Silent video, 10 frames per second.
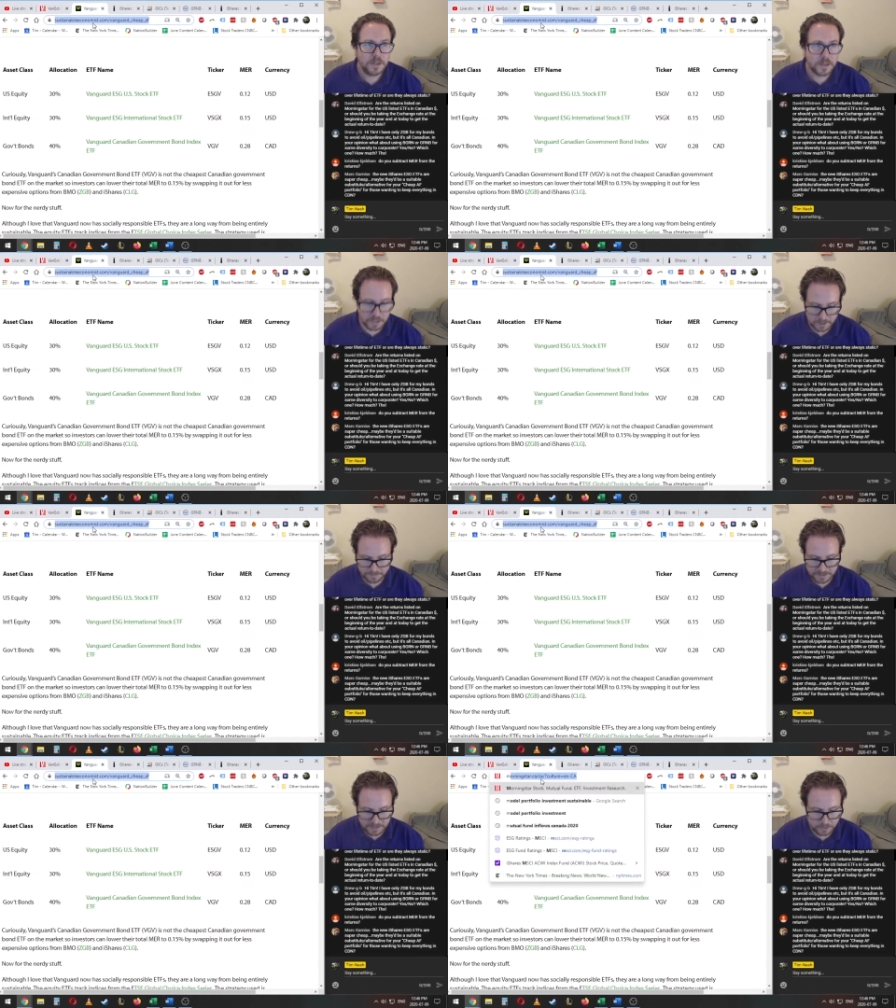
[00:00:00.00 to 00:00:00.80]
Let
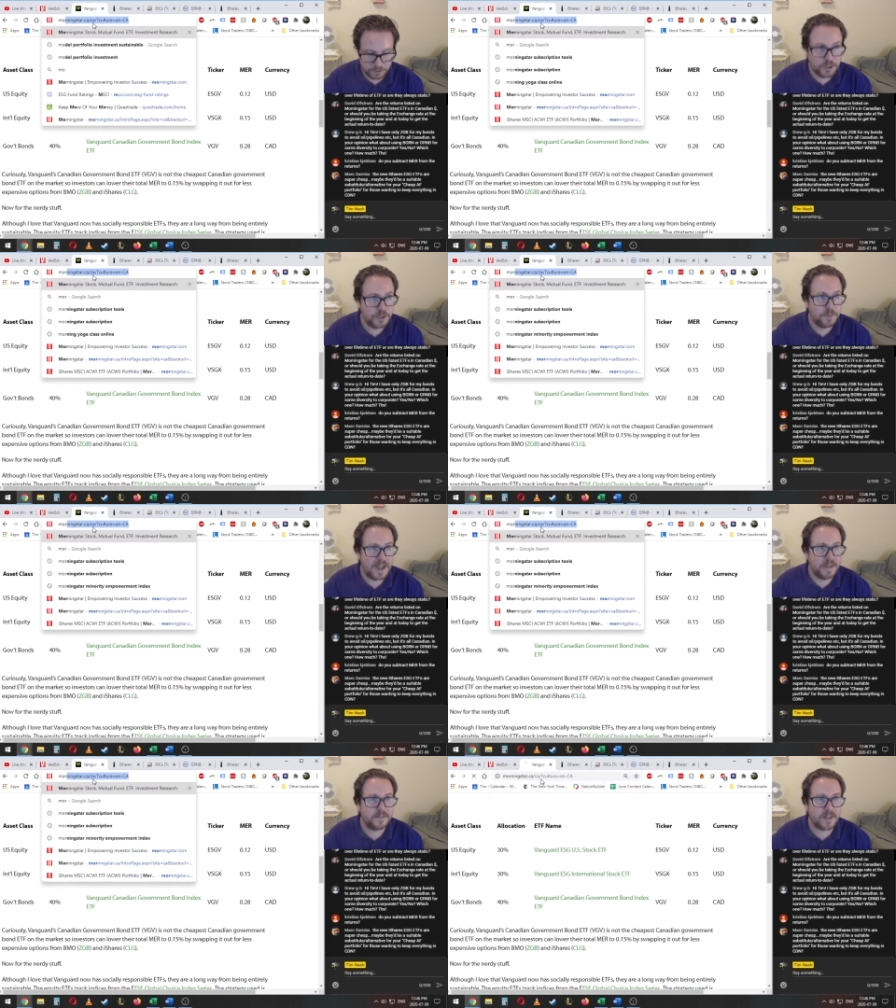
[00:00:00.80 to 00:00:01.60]
me do
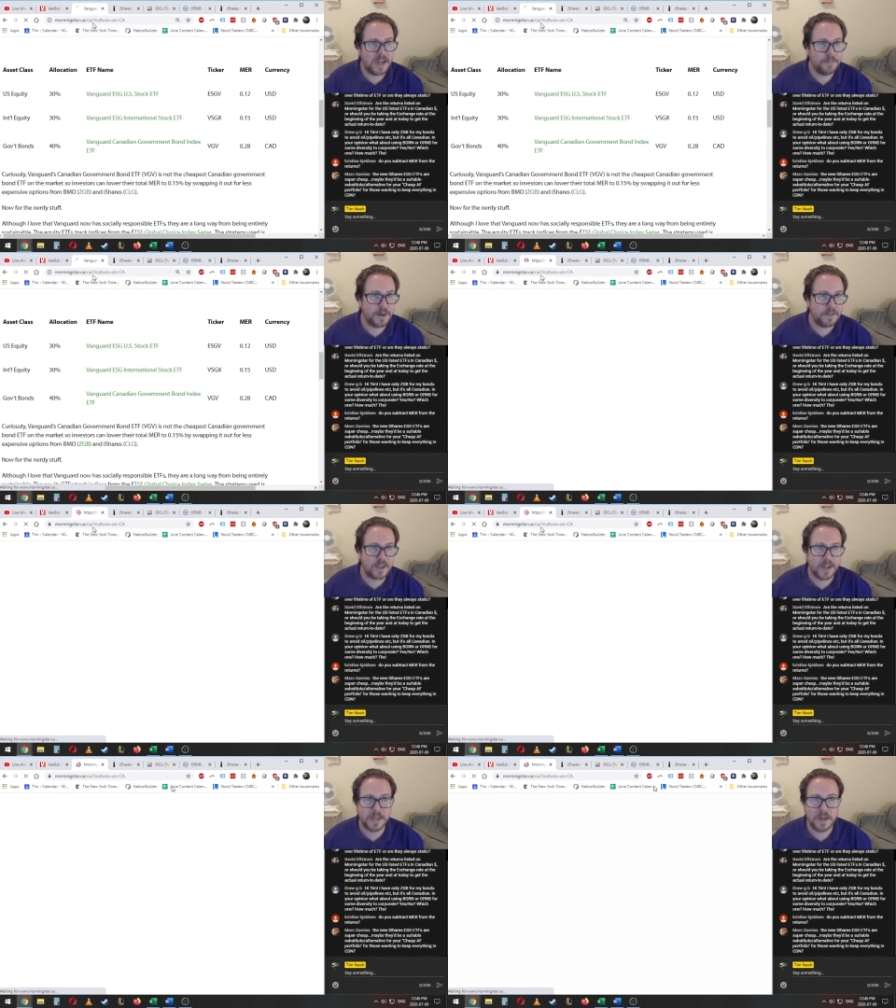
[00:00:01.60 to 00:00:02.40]
a
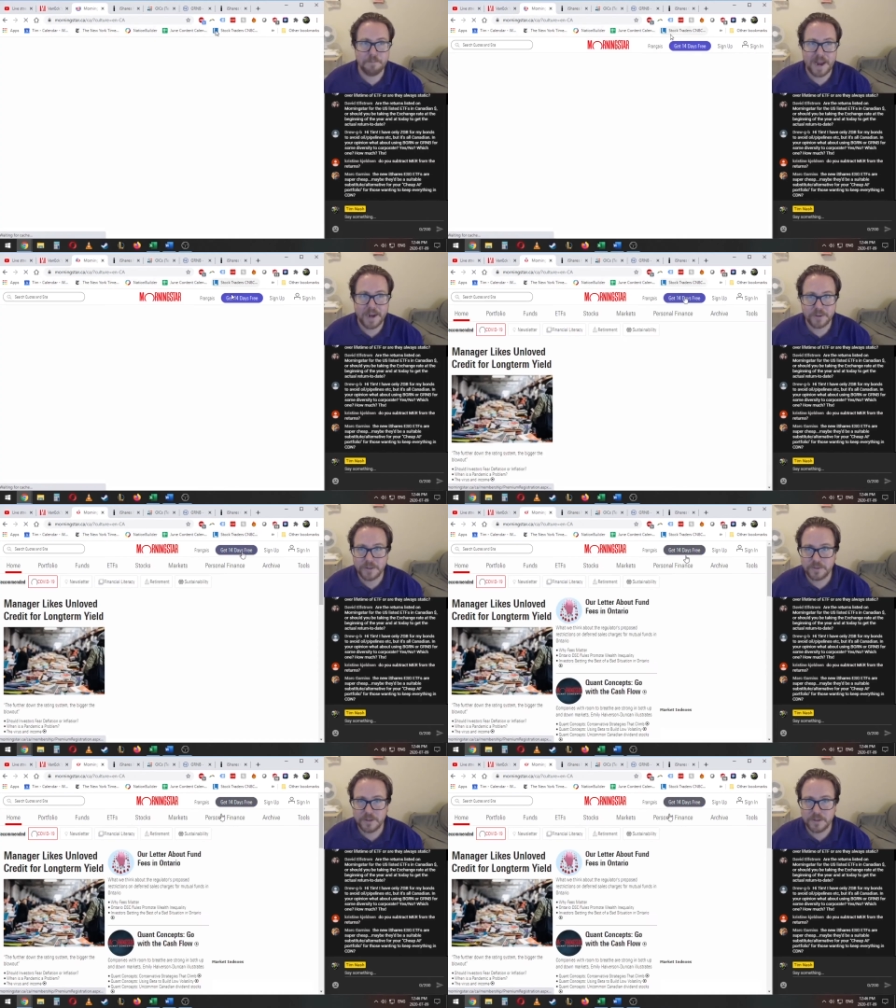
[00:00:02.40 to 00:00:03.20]
side-by-side
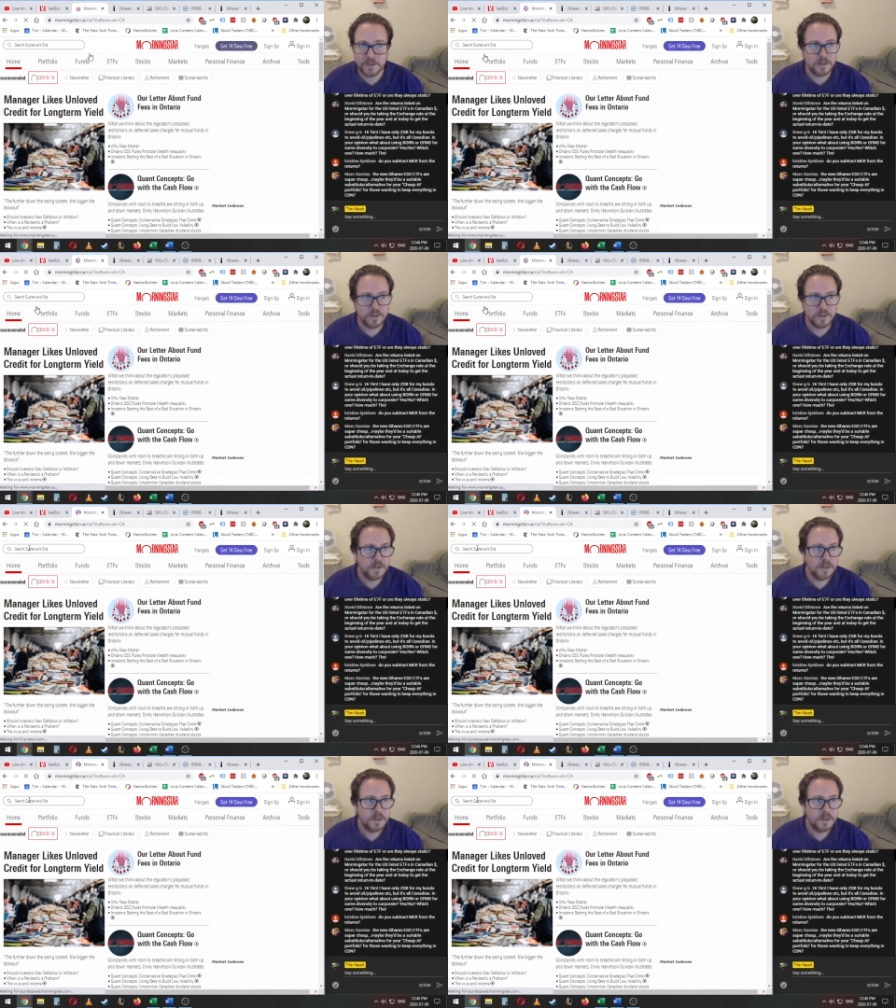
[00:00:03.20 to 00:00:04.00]
comparison
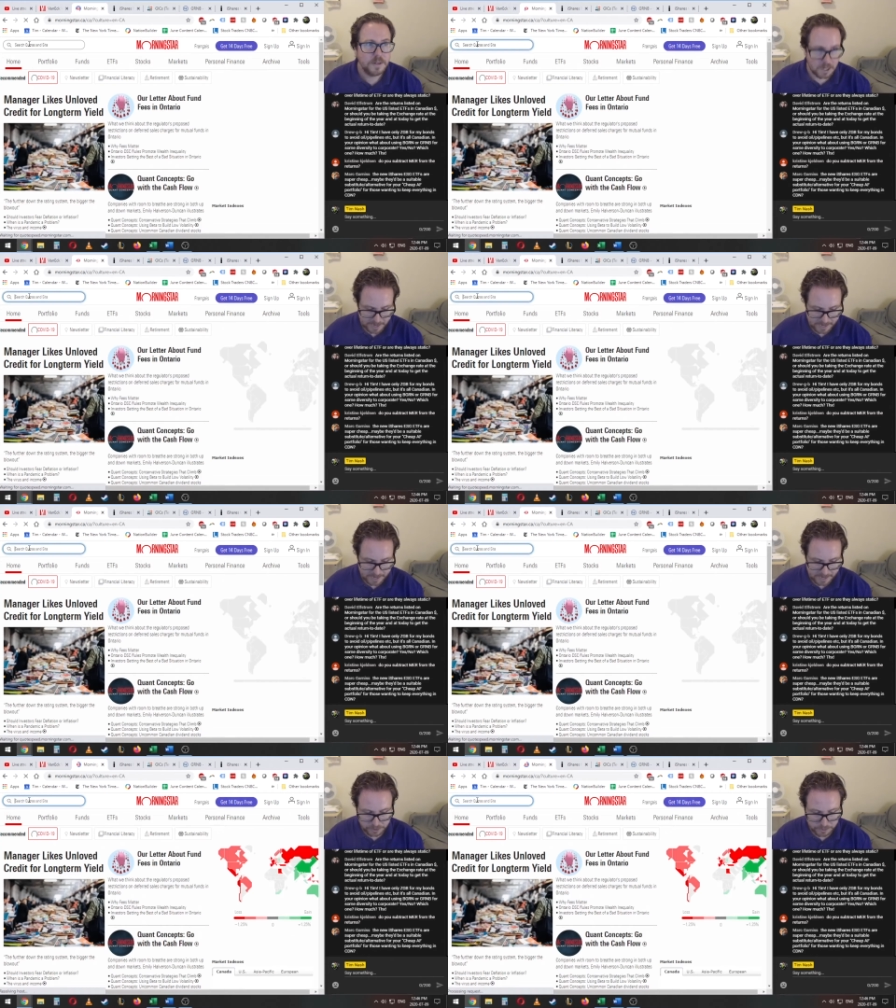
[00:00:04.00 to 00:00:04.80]
and
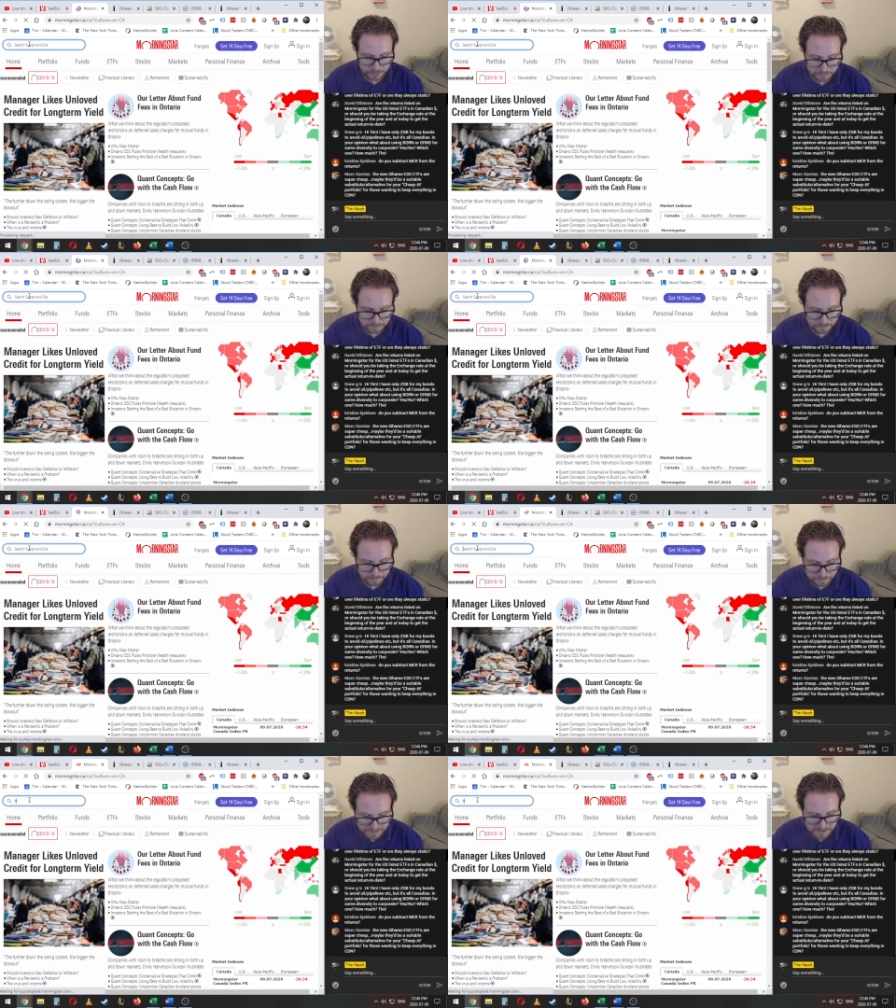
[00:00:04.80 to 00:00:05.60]
do
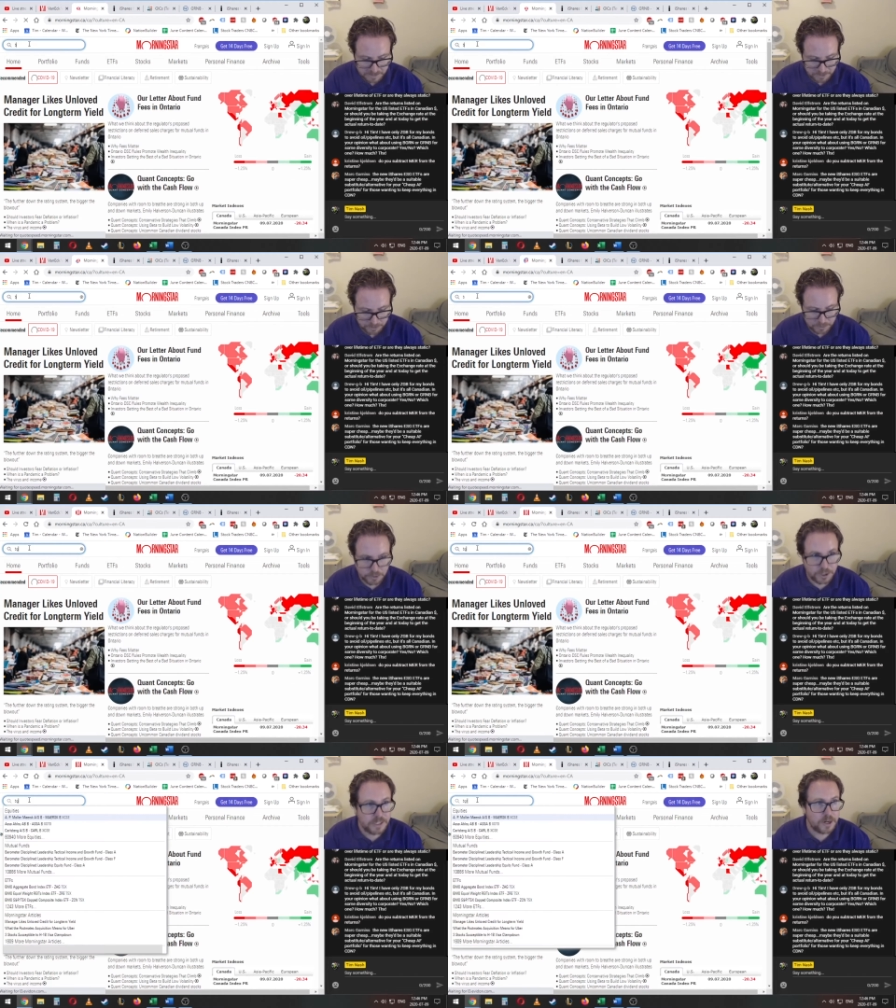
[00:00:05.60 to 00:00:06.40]

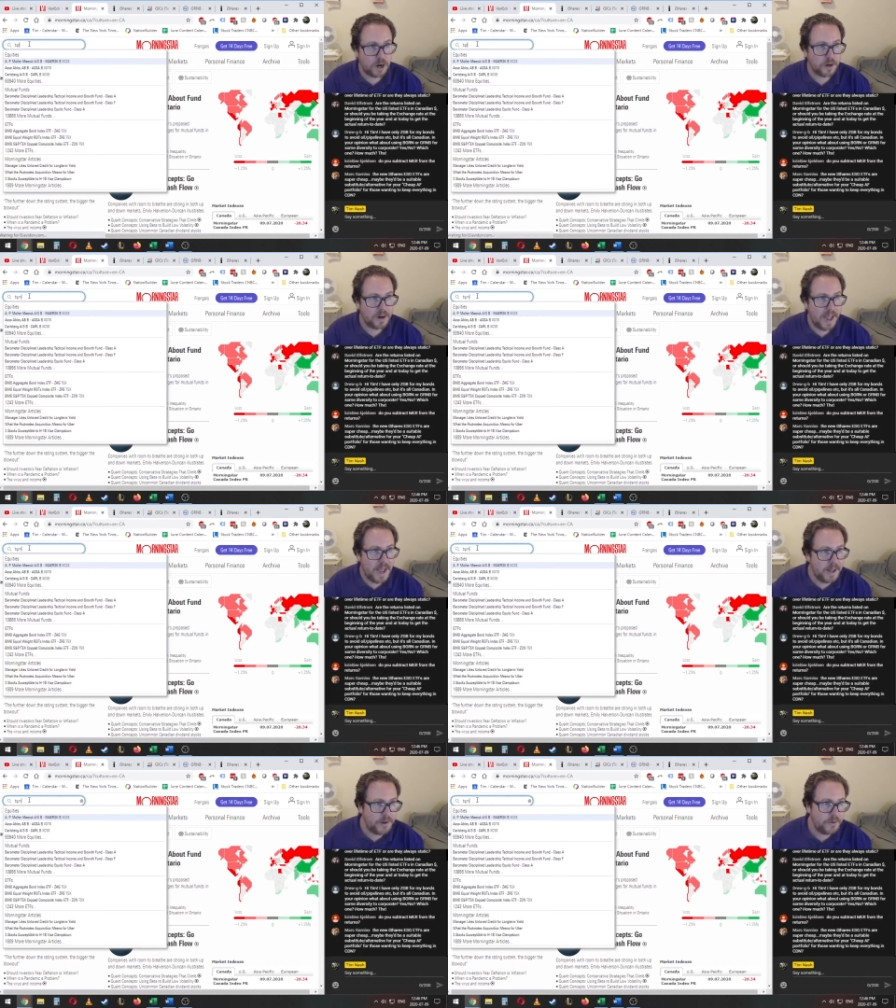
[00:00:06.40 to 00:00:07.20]

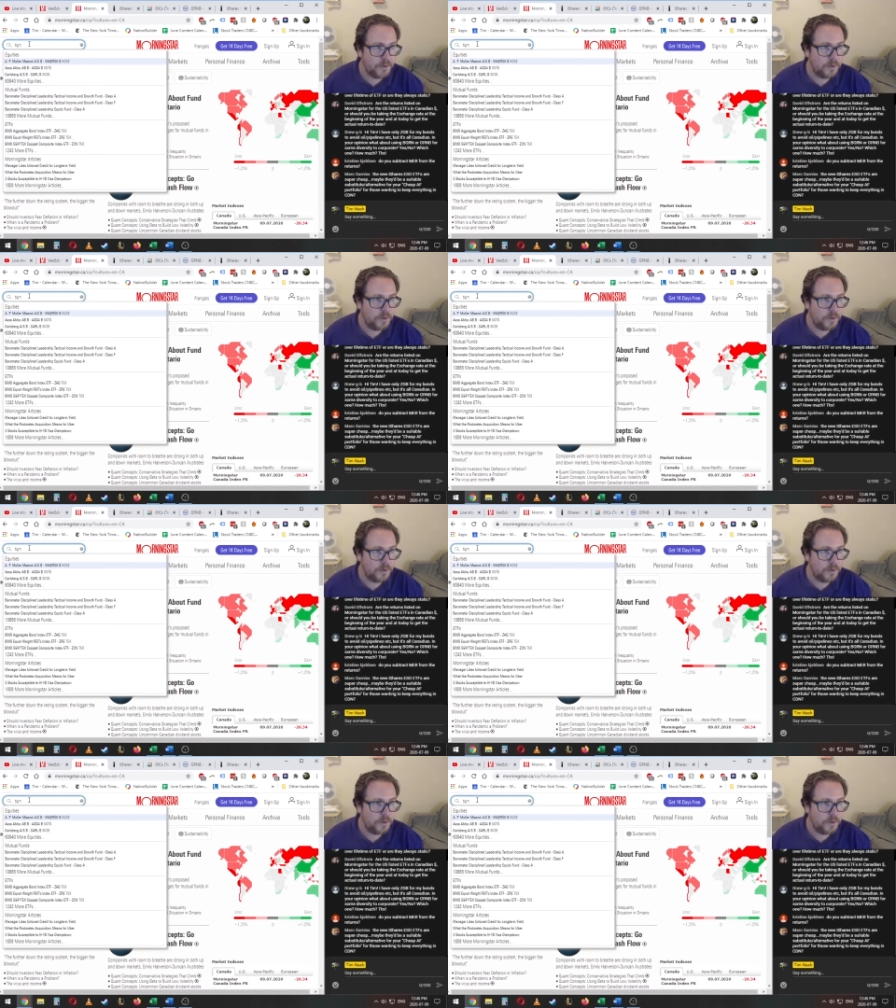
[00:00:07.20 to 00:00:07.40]
BGRN,